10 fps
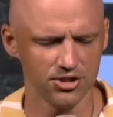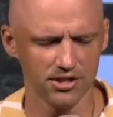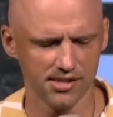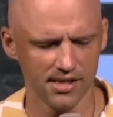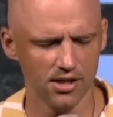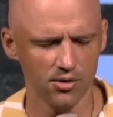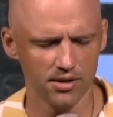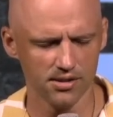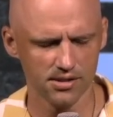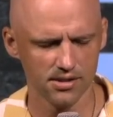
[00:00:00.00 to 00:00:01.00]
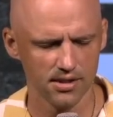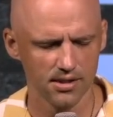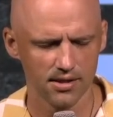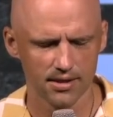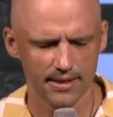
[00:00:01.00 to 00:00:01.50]
us and know us.
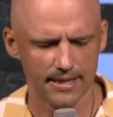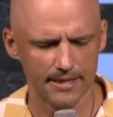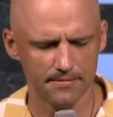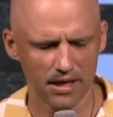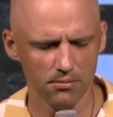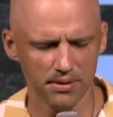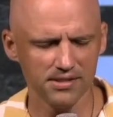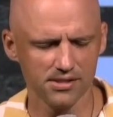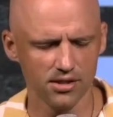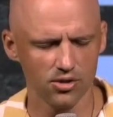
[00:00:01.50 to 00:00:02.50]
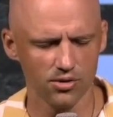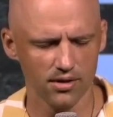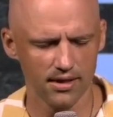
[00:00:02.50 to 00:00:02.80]
Help us know,